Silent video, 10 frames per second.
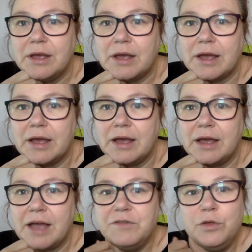
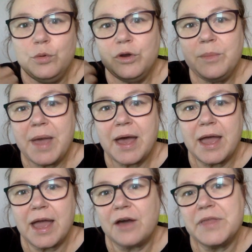Have you thought about
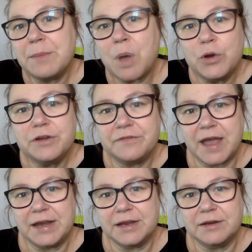how they're
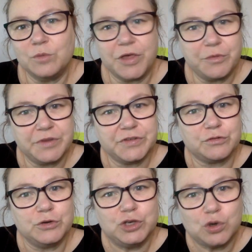motivated, whether it's
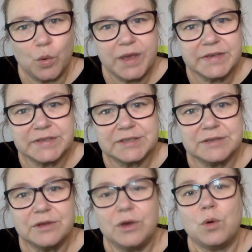through choice
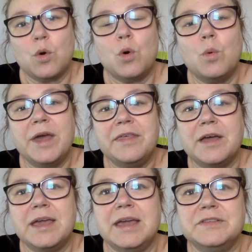or whether
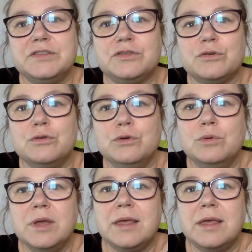it's through